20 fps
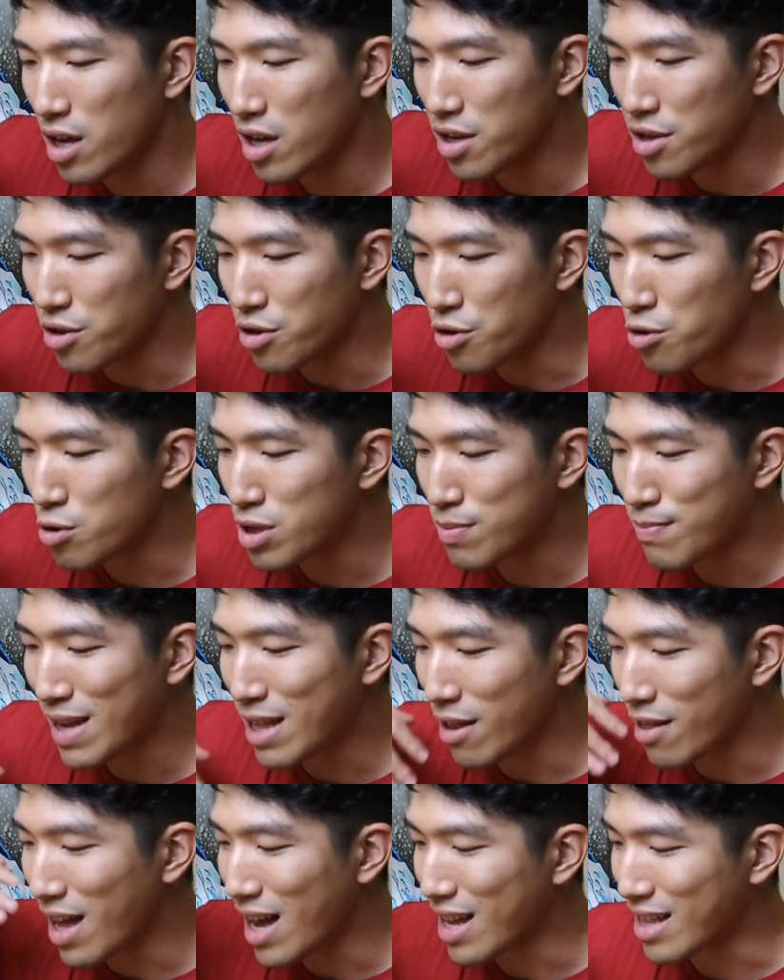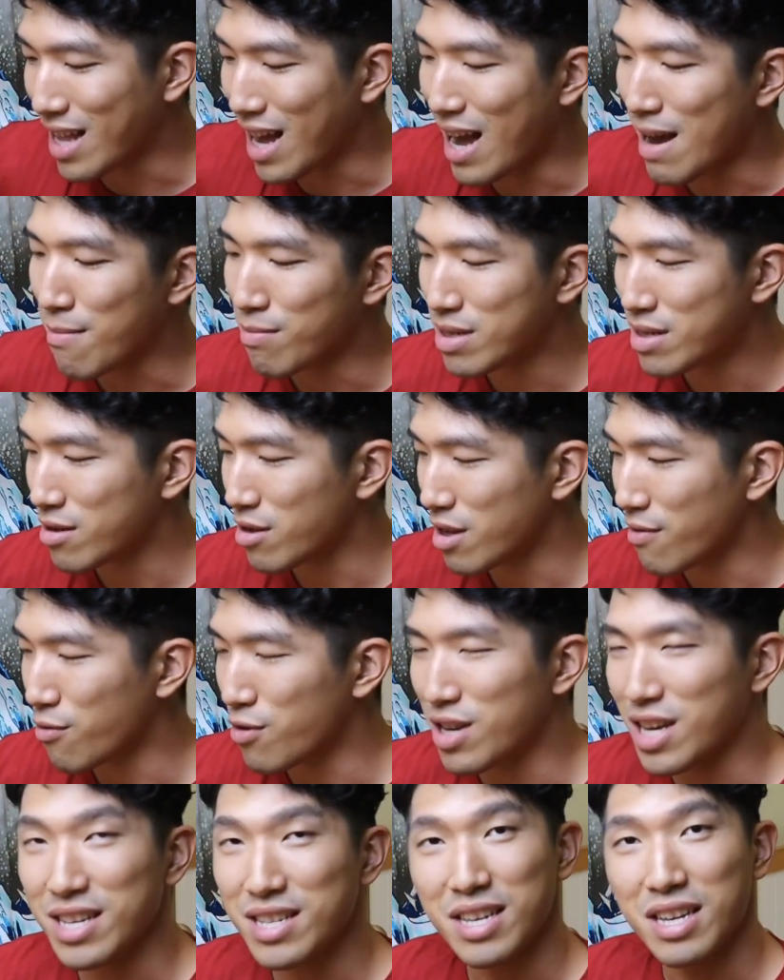you spend a lot of time studying for
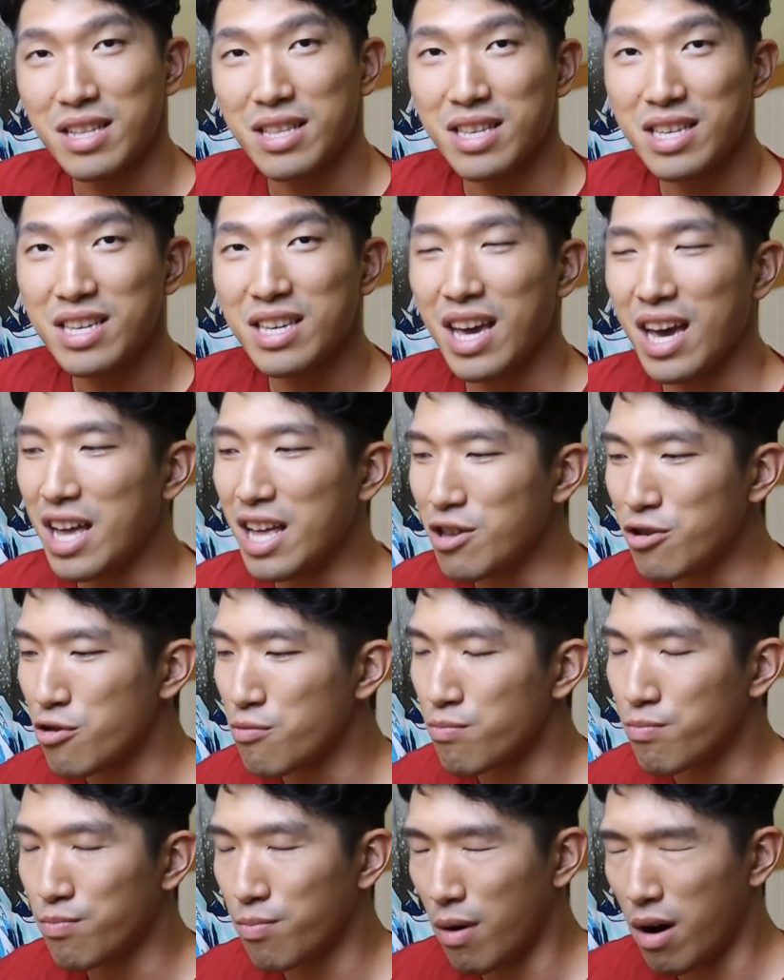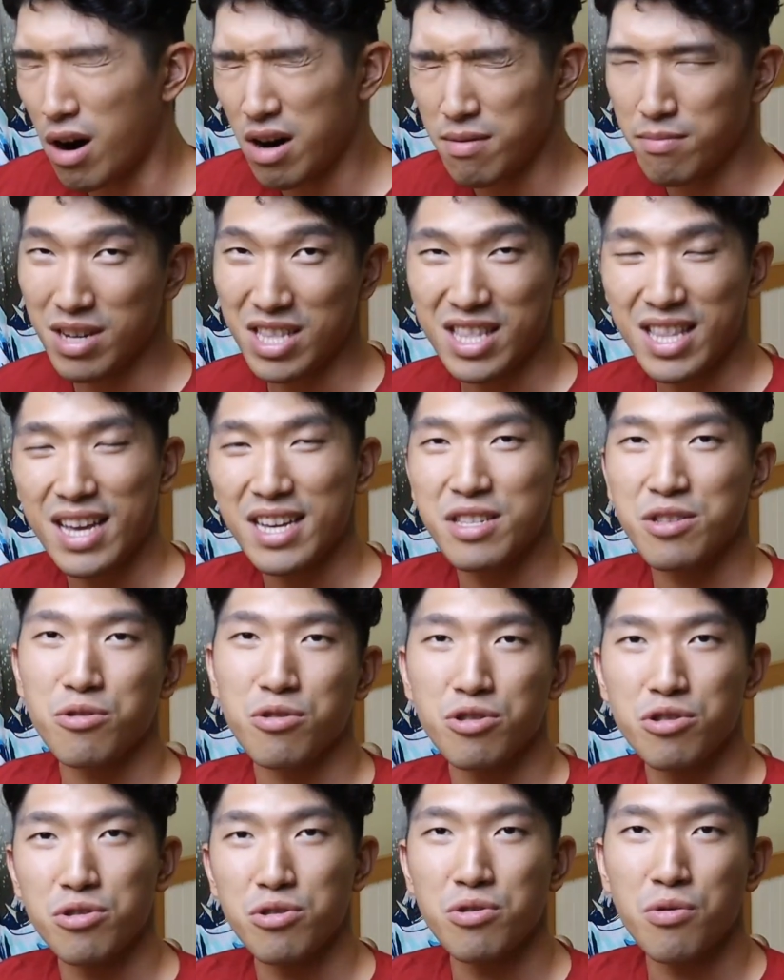the SAT and you bomb a test or
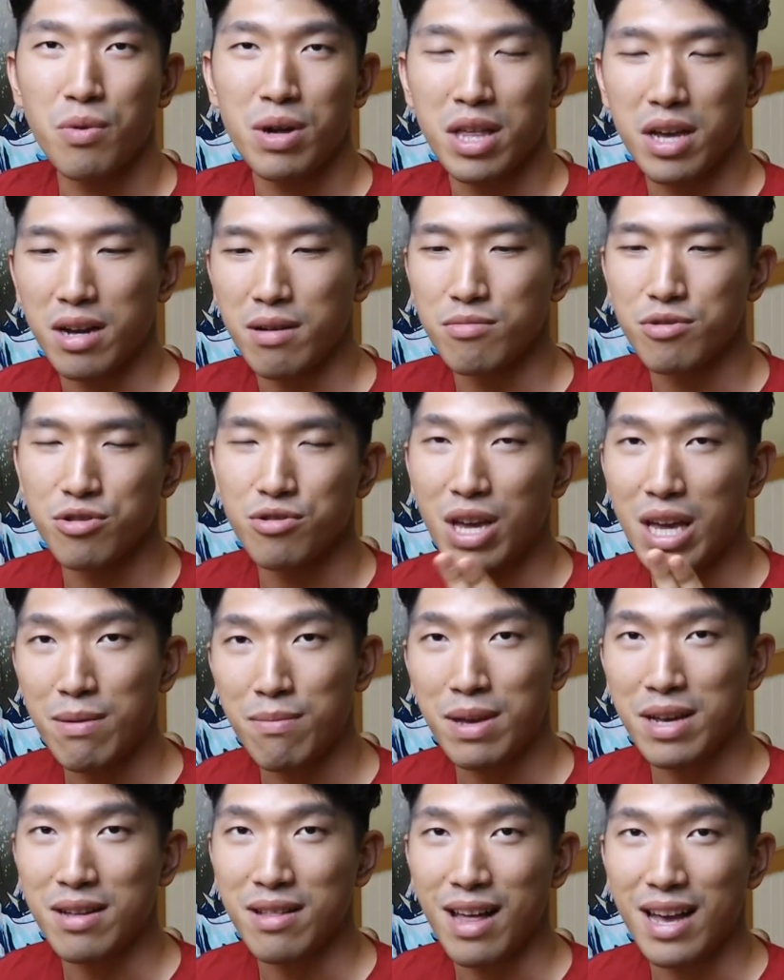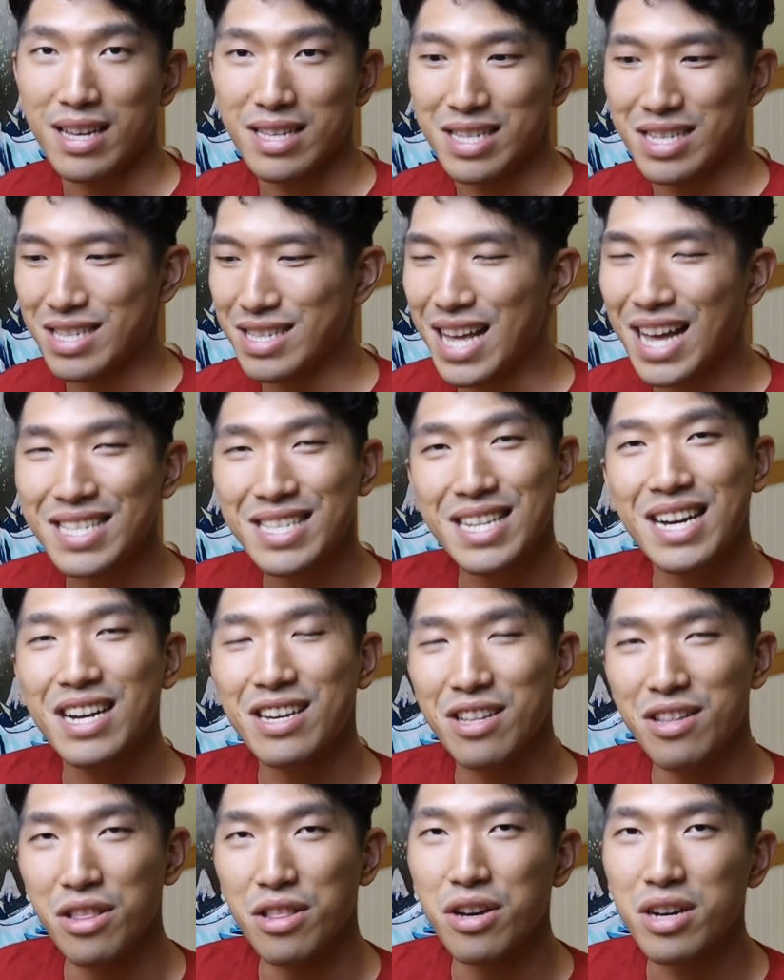two when it comes to AP classes. That's not
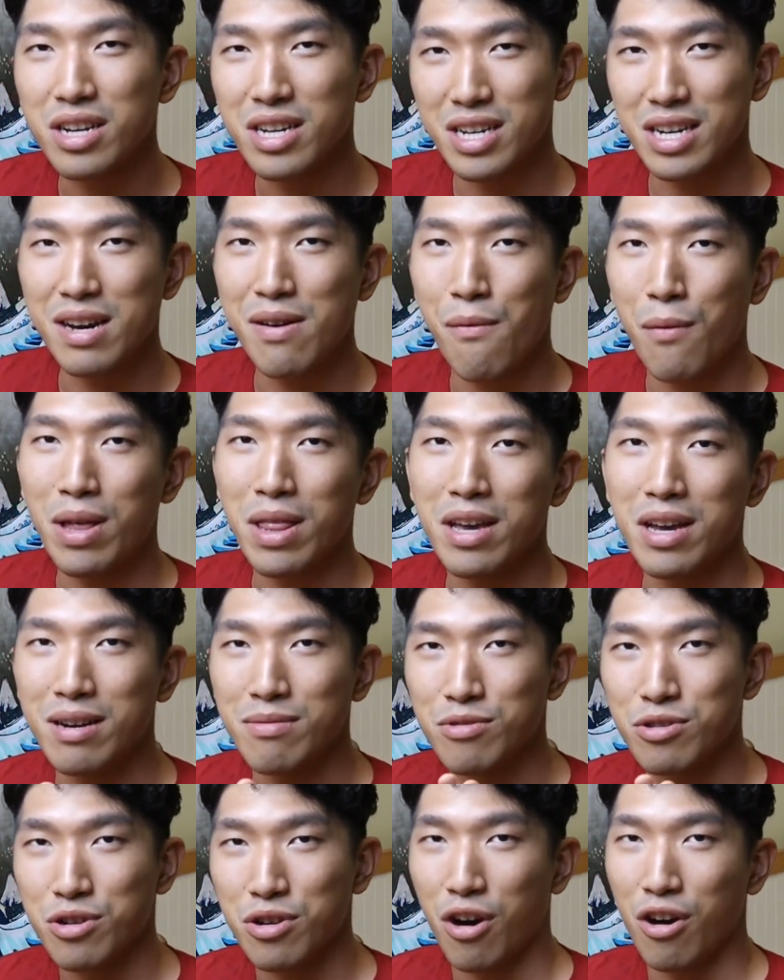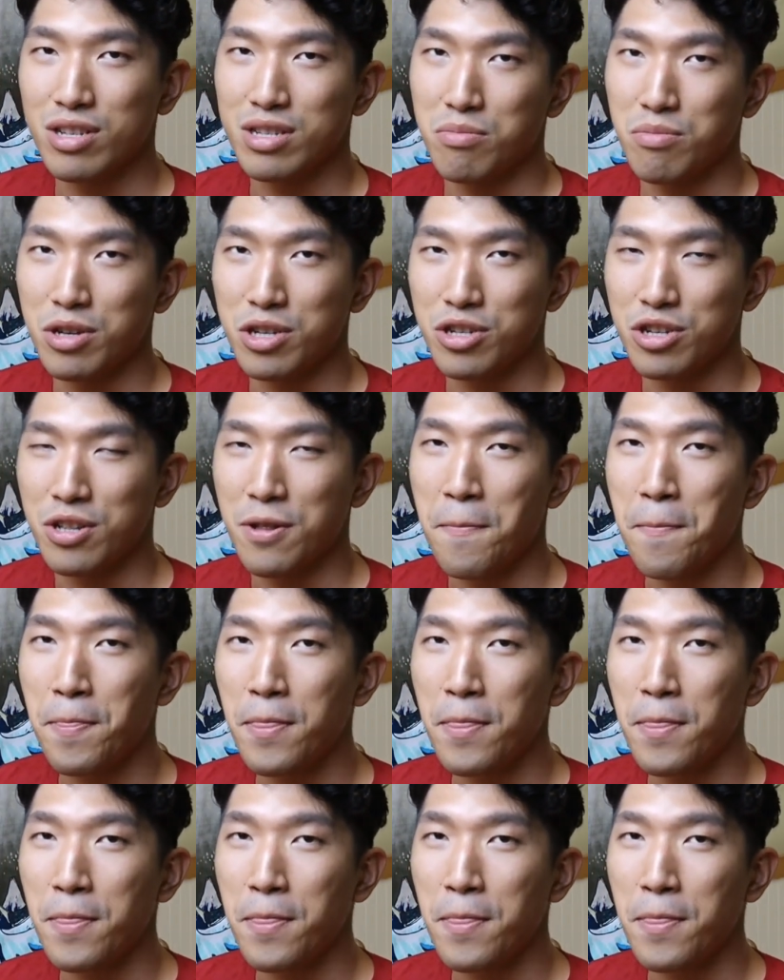gonna look good when it comes to college admission.